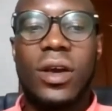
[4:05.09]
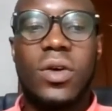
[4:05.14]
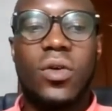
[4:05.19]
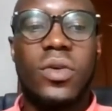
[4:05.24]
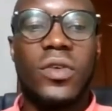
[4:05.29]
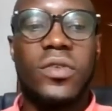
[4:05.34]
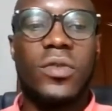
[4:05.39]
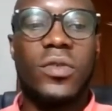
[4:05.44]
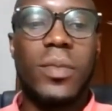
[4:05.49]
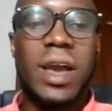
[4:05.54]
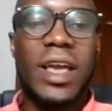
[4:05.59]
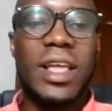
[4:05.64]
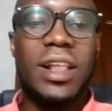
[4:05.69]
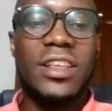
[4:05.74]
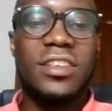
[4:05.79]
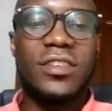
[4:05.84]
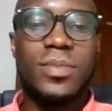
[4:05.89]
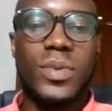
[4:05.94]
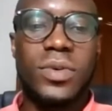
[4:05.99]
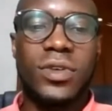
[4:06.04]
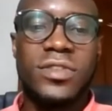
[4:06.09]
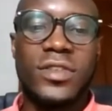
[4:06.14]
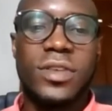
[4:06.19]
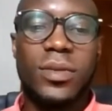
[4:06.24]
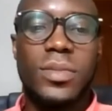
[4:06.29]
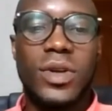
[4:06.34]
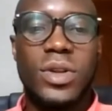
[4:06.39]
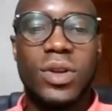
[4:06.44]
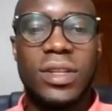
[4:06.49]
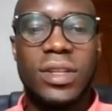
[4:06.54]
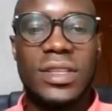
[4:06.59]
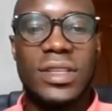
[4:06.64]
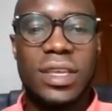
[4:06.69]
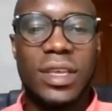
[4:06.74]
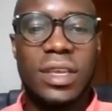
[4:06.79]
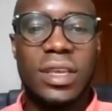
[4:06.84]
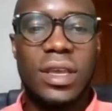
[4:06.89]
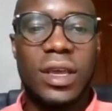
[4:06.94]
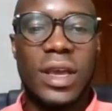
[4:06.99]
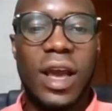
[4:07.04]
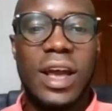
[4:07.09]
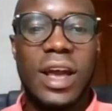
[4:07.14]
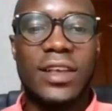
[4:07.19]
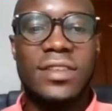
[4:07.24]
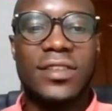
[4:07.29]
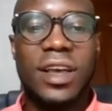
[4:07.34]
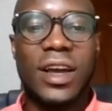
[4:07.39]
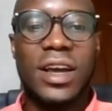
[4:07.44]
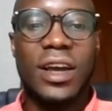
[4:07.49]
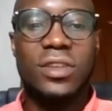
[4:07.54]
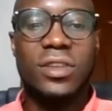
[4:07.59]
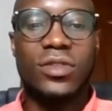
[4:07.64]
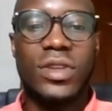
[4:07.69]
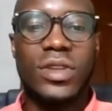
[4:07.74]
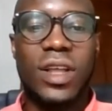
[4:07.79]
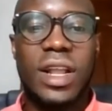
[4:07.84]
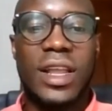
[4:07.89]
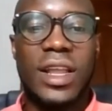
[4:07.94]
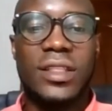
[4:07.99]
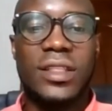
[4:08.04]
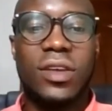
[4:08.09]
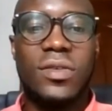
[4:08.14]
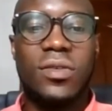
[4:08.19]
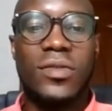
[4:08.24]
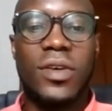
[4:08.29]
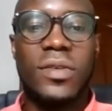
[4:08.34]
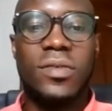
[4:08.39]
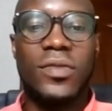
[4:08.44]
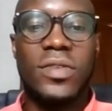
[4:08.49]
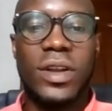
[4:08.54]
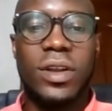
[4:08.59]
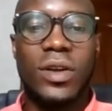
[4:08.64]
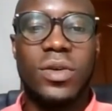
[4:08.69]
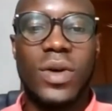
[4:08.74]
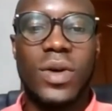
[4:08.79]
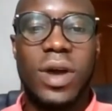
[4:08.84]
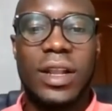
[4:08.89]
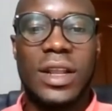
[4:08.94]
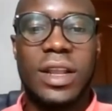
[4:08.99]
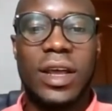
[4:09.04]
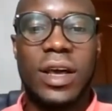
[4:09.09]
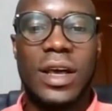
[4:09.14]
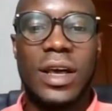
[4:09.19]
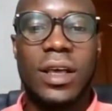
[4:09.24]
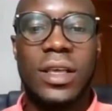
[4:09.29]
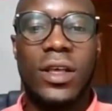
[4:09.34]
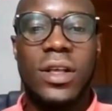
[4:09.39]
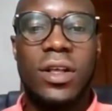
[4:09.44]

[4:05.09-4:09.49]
with my responsibility as a country director of AfriYan Rwanda